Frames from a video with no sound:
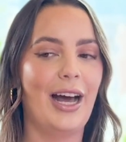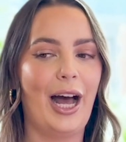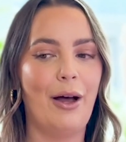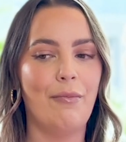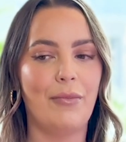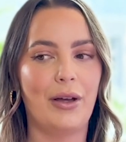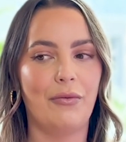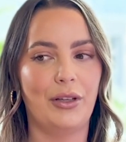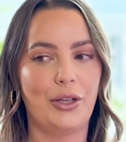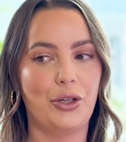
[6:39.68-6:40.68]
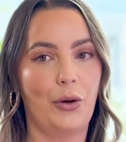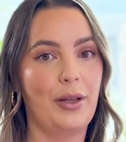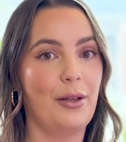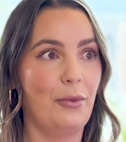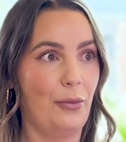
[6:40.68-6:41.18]
And really
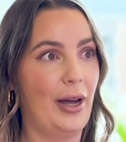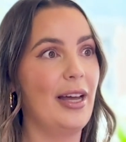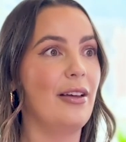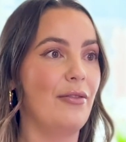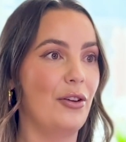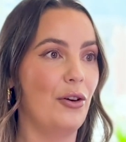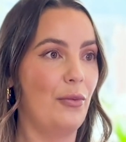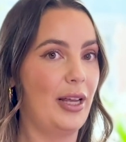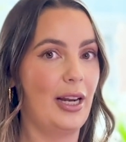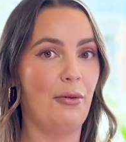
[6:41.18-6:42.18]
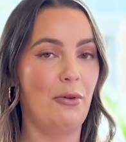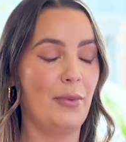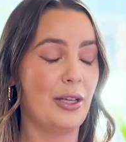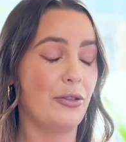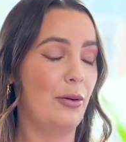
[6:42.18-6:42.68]
showing them the way of, we can help you
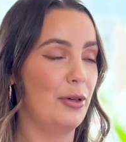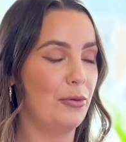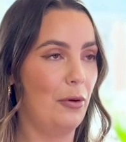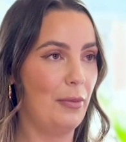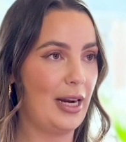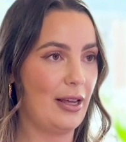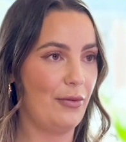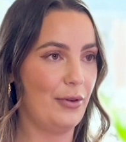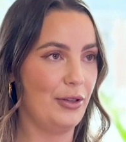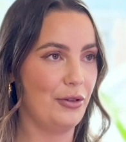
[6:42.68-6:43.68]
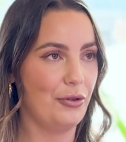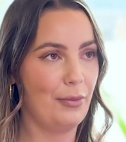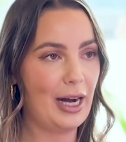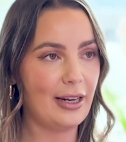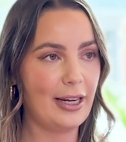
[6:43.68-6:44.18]
make so much more money with digital
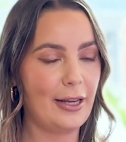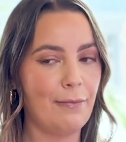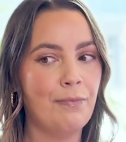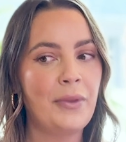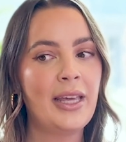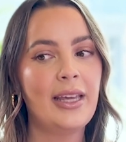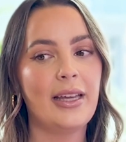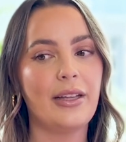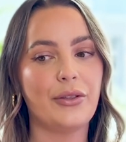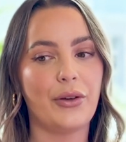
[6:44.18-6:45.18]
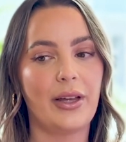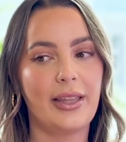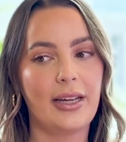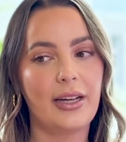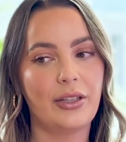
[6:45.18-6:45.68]
marketing. And so I
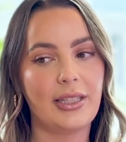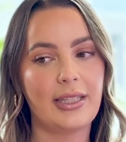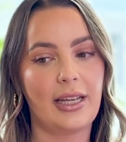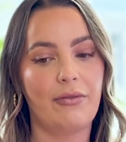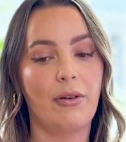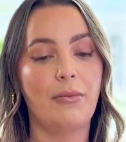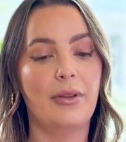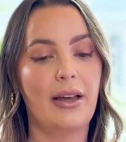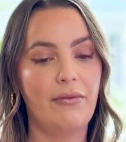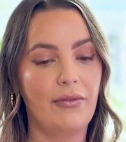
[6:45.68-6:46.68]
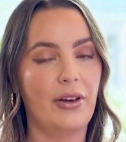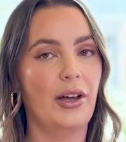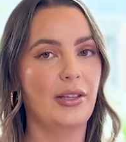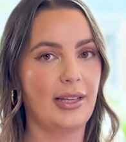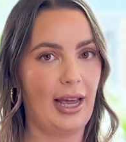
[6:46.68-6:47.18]
think I got to see from them
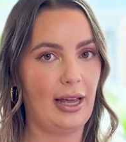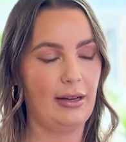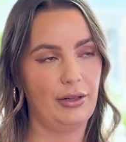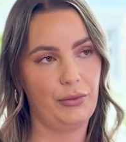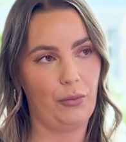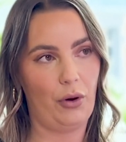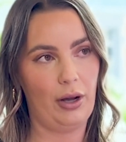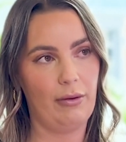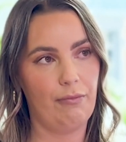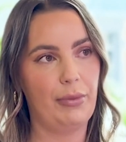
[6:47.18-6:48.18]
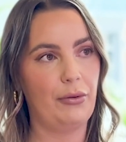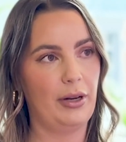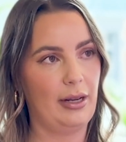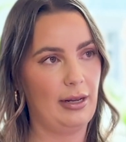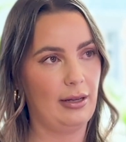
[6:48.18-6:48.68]
firsthand what
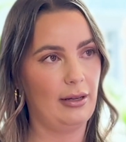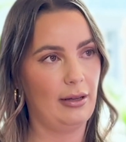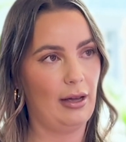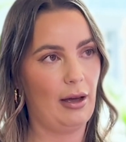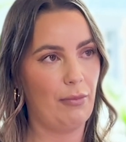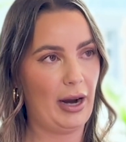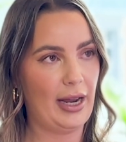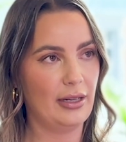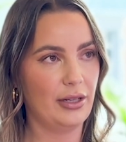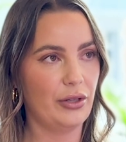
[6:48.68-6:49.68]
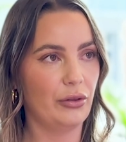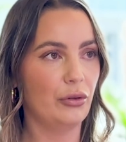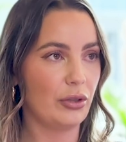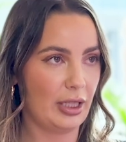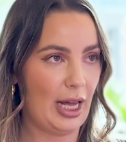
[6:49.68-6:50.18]
building a brand
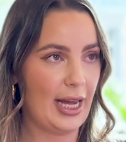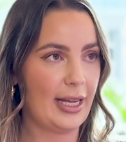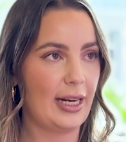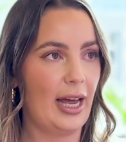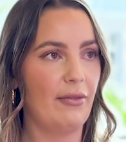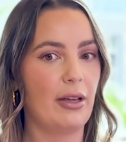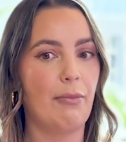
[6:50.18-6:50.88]
looks like and having a